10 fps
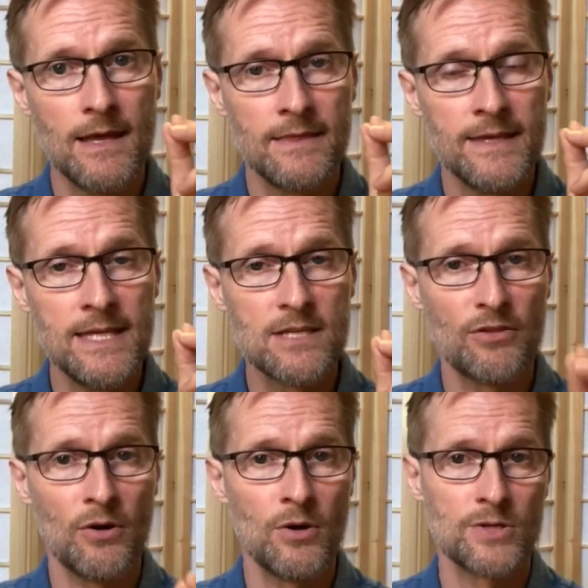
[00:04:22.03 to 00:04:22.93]
these
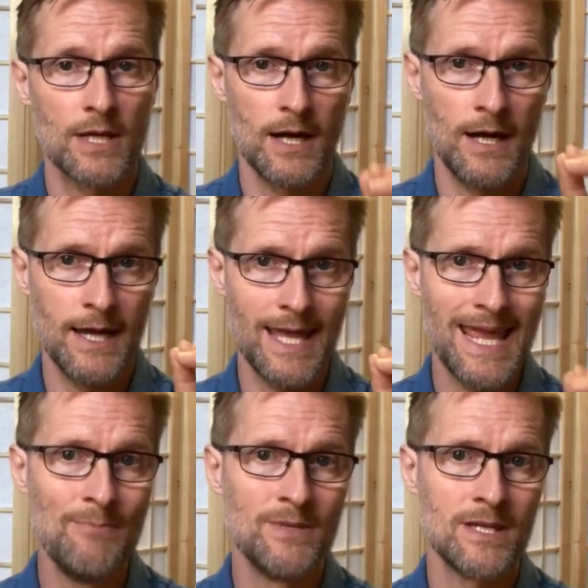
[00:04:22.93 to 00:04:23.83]
thoughts are
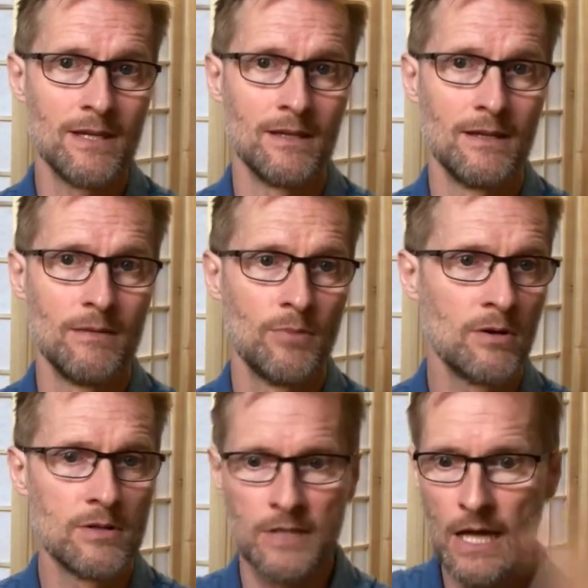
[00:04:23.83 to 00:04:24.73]
empty,
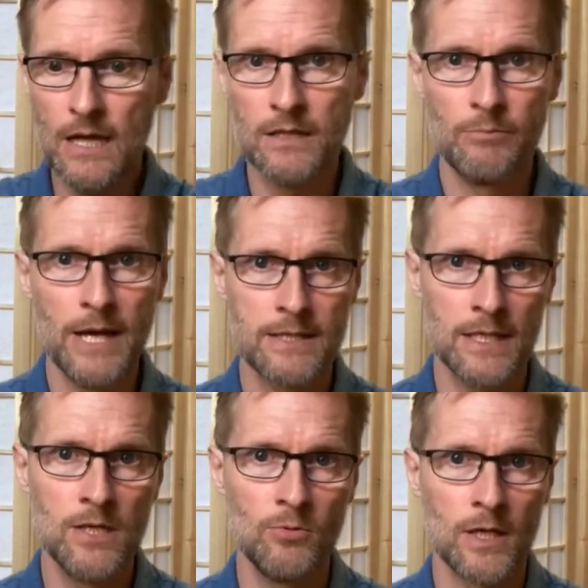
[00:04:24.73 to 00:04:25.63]
because they are in the past
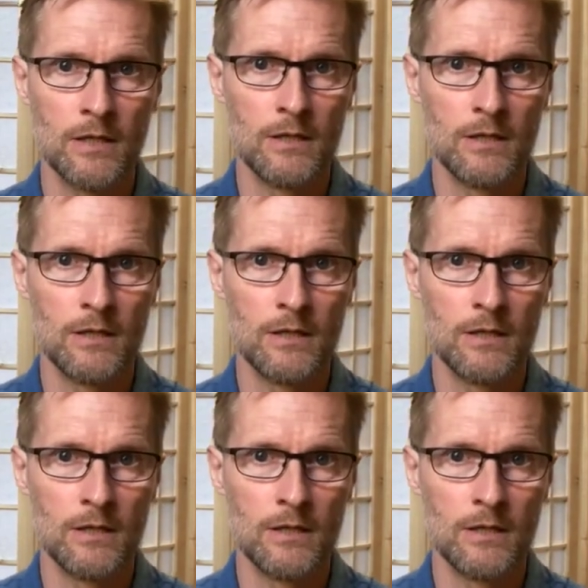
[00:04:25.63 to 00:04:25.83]
anyway.